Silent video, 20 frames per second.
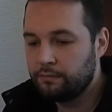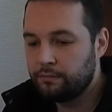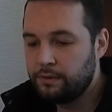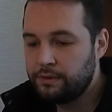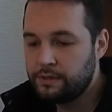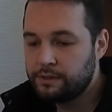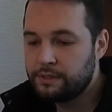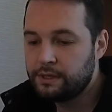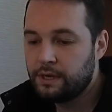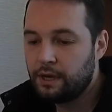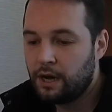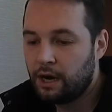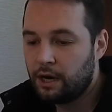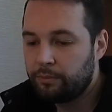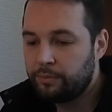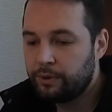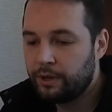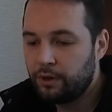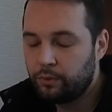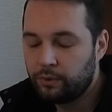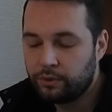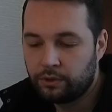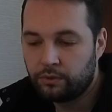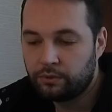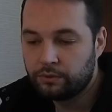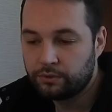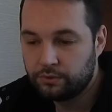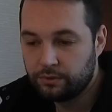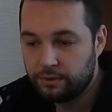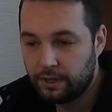This is the RPA we
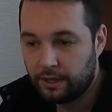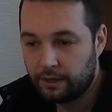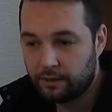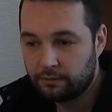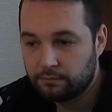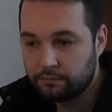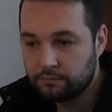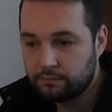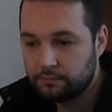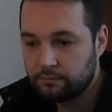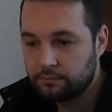know today.